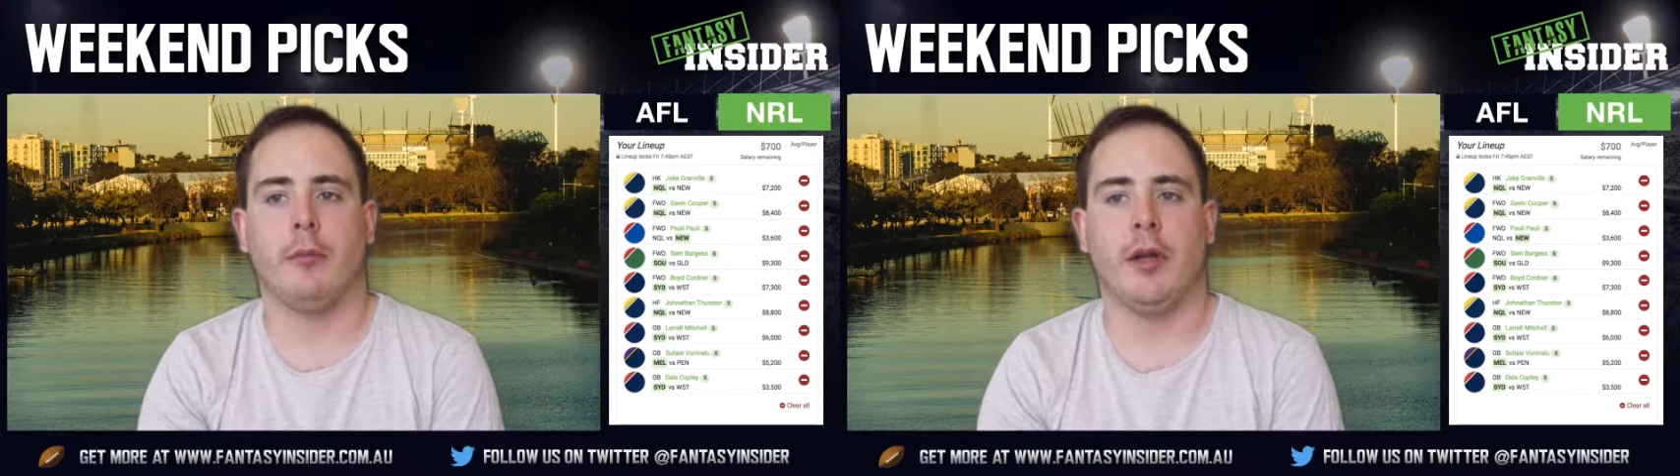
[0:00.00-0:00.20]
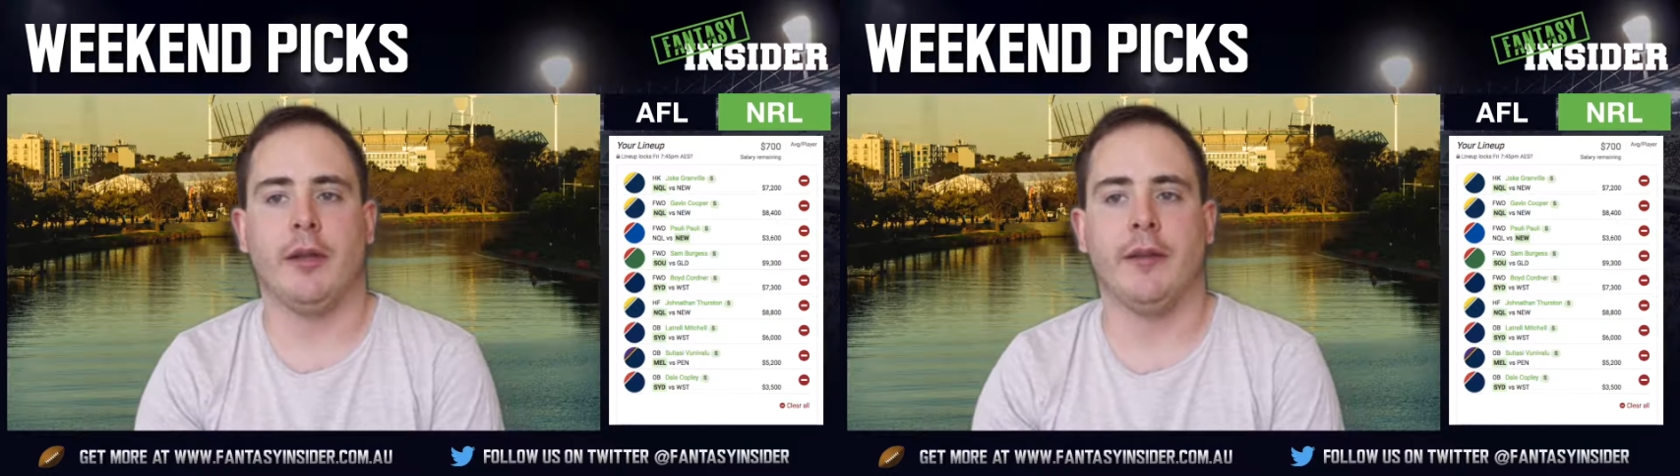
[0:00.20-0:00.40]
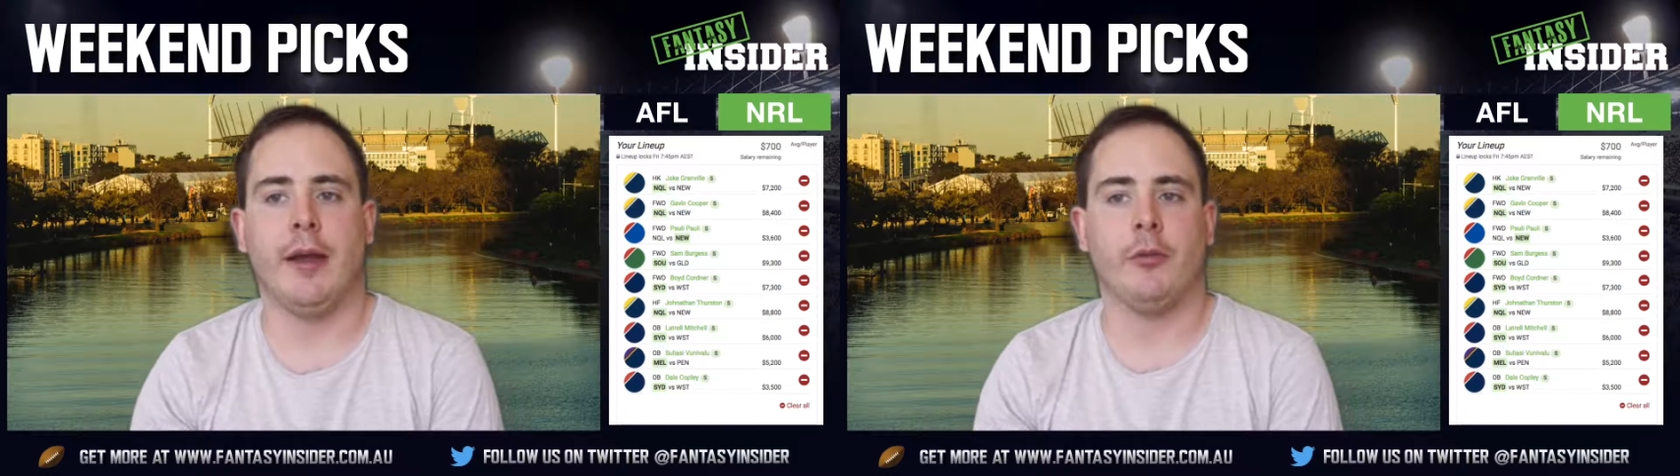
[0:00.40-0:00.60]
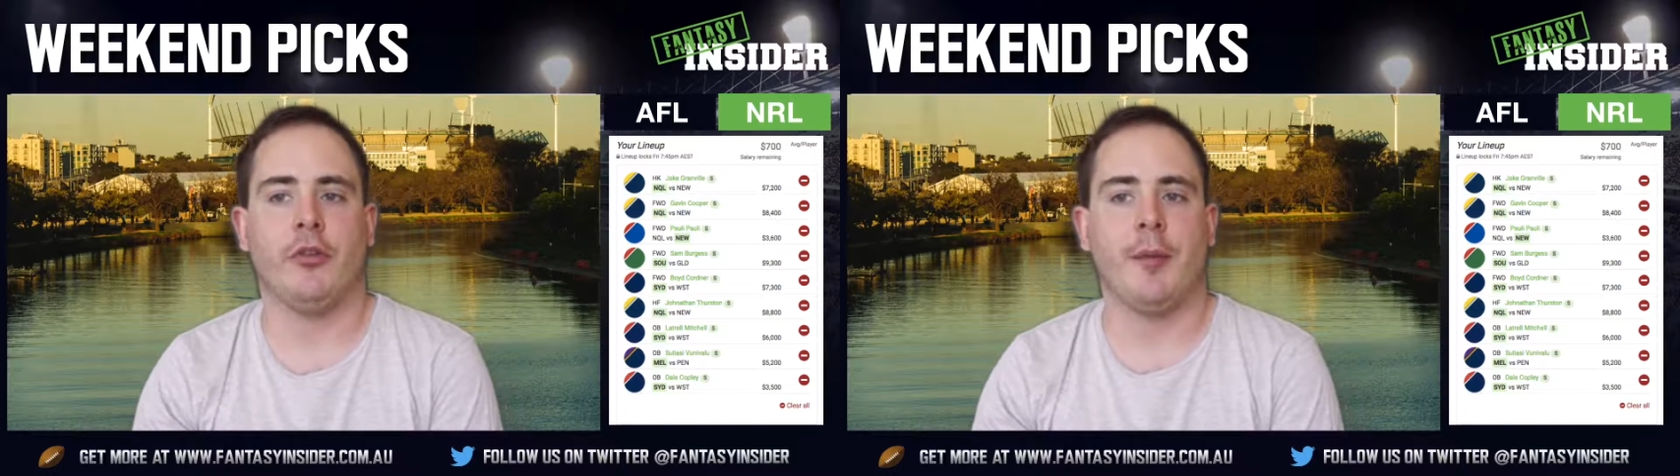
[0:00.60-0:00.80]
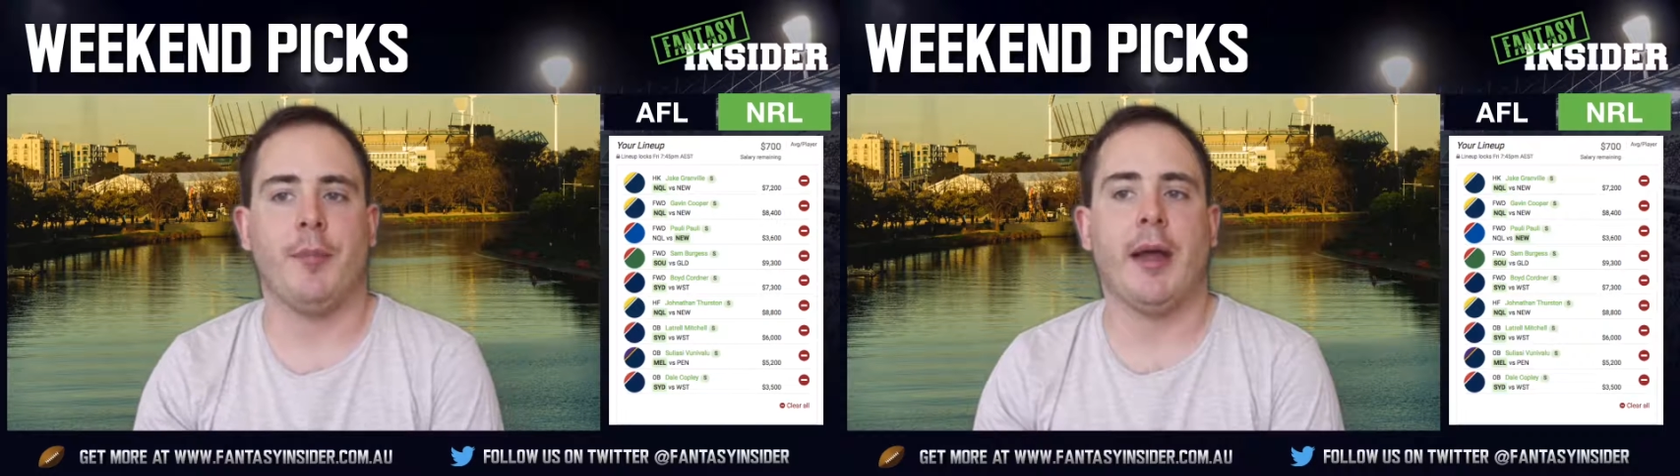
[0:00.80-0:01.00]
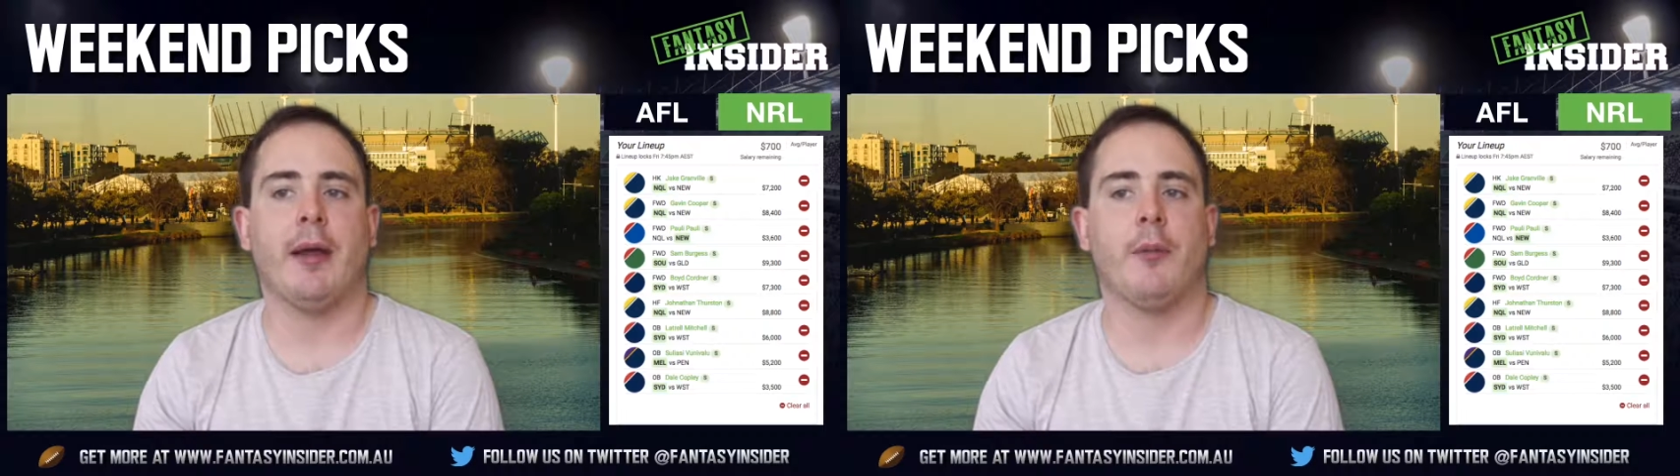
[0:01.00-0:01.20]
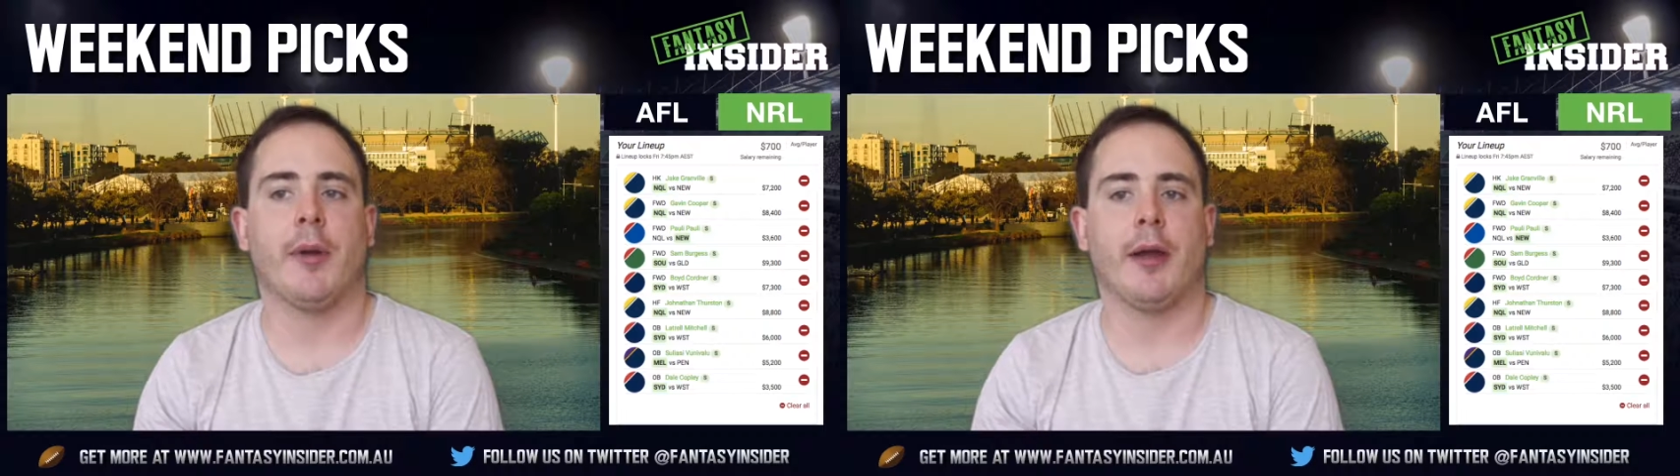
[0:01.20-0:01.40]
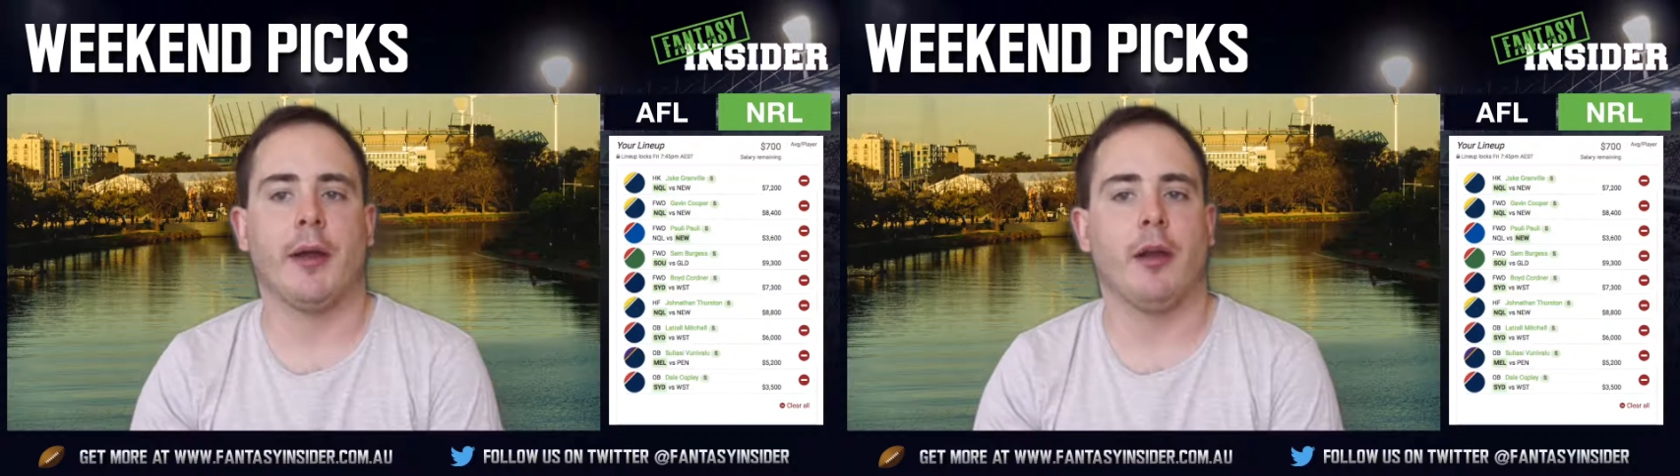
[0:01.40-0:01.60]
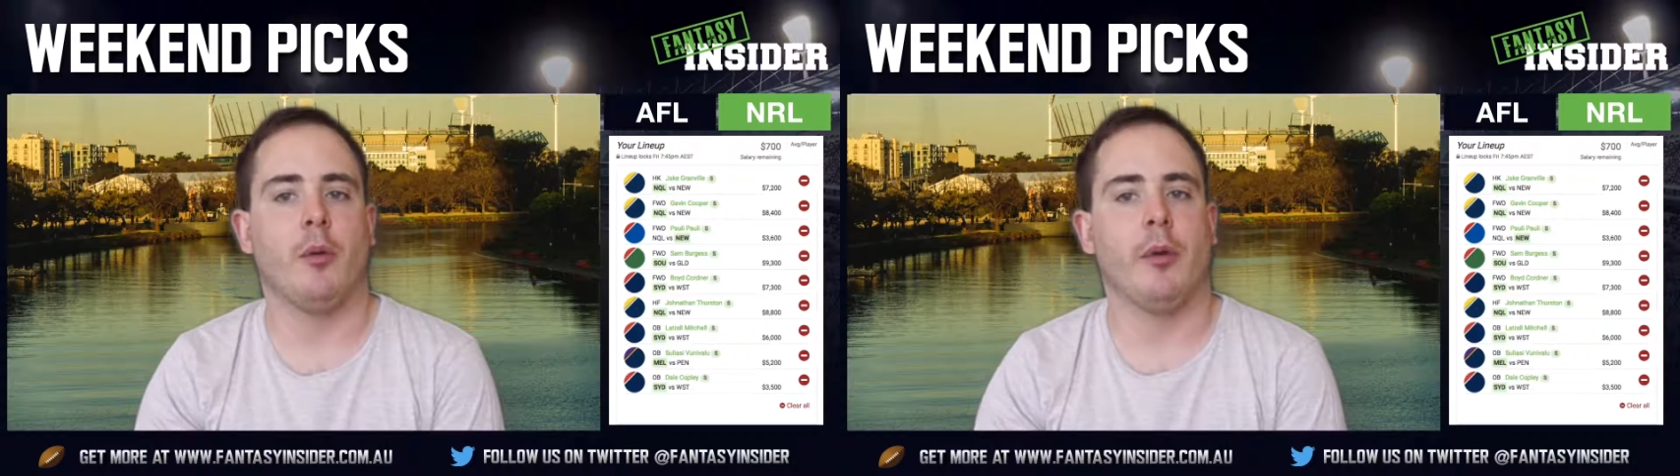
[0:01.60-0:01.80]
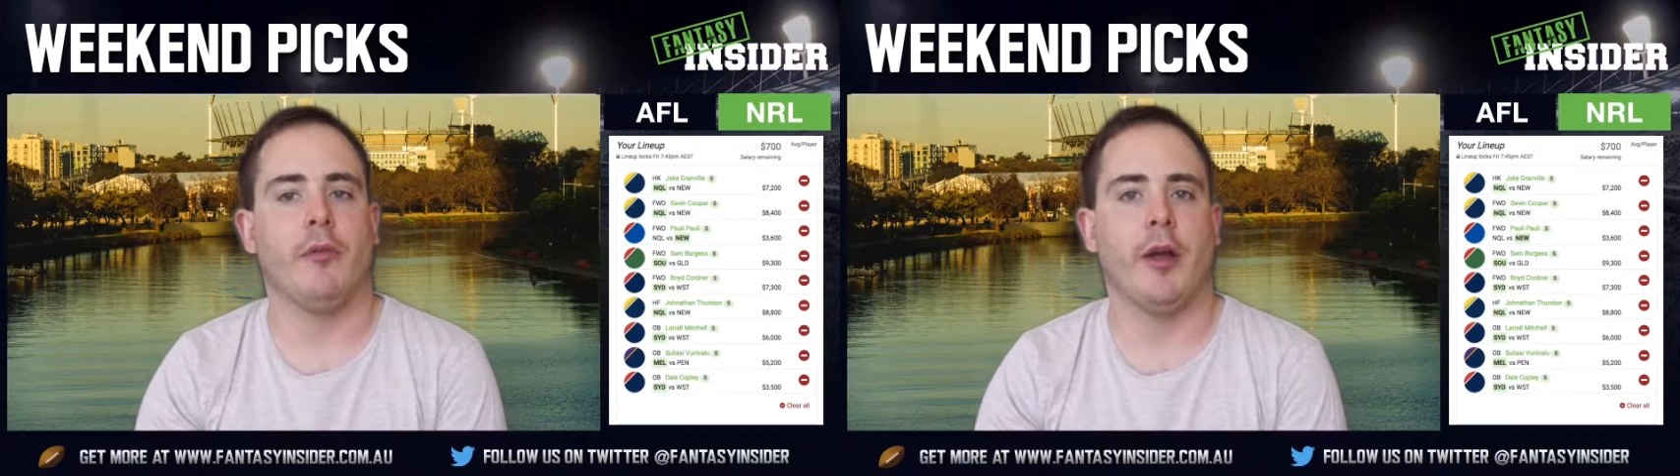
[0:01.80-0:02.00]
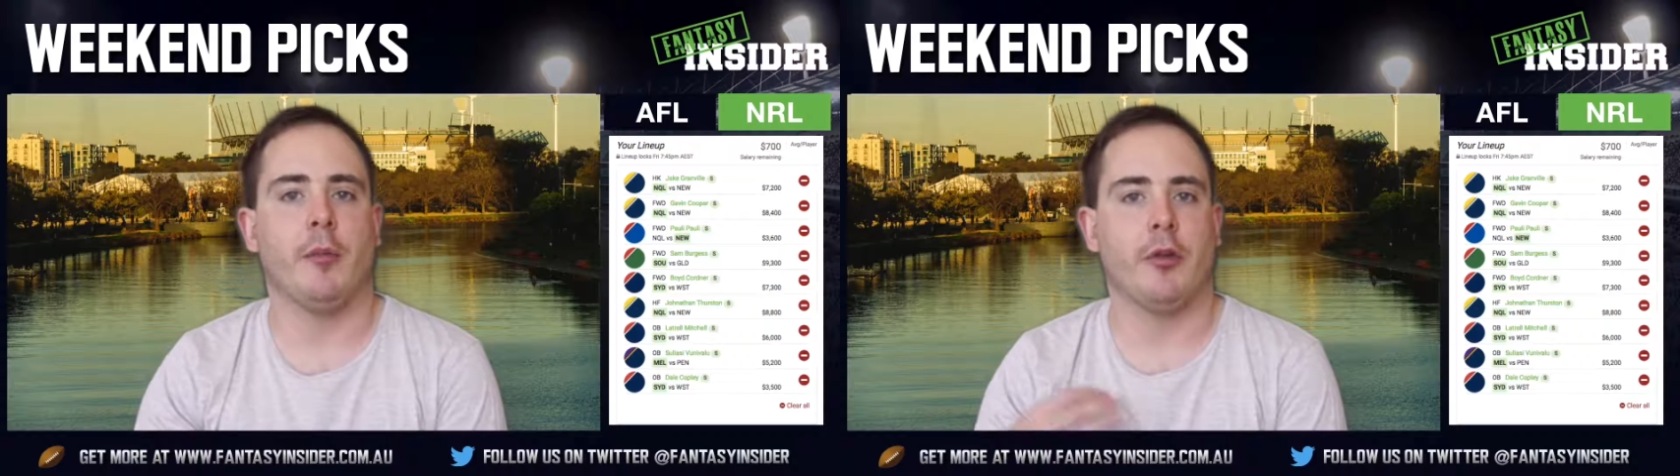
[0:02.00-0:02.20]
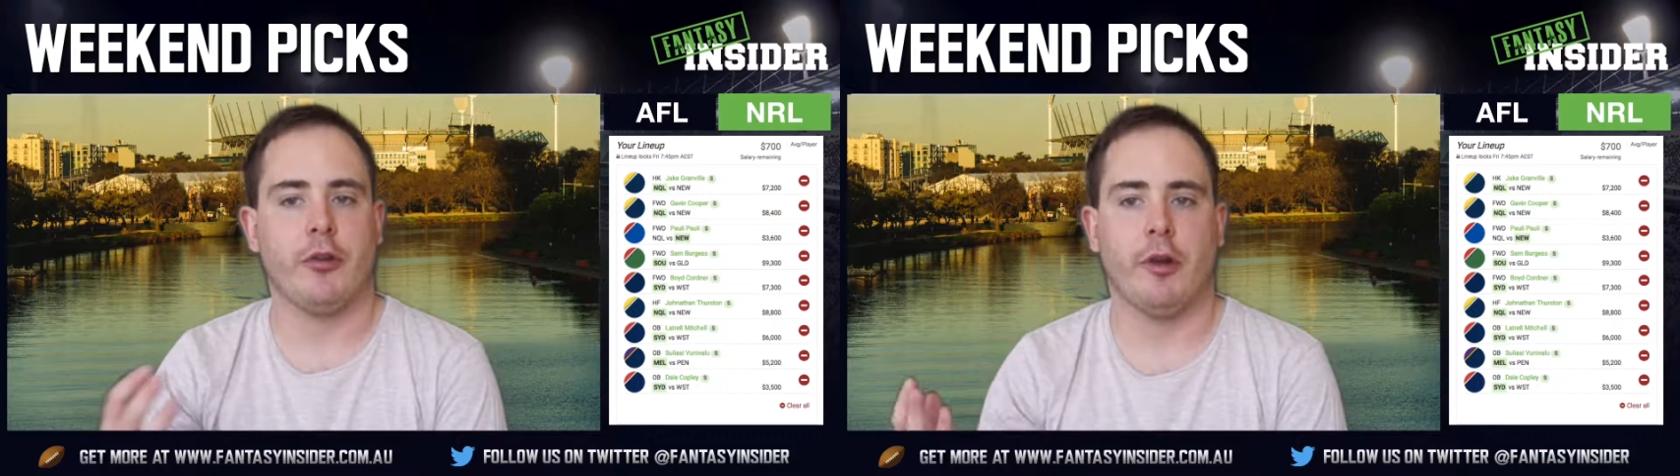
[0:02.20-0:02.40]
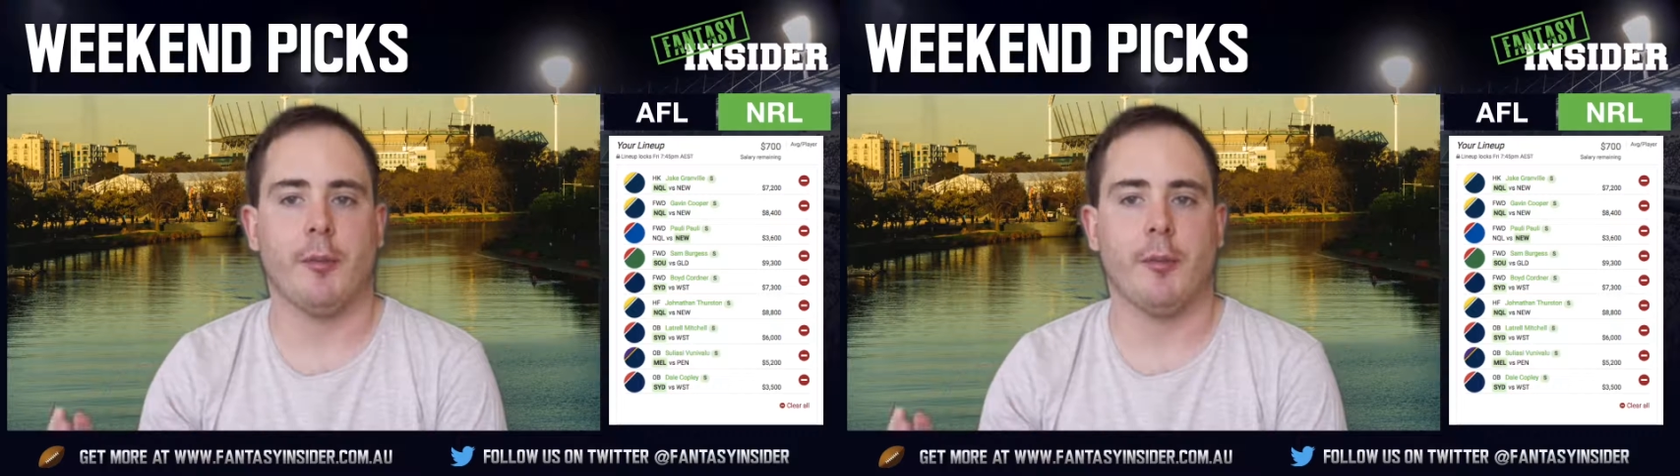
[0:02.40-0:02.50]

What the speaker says: And outside back, we're going to go with Latrell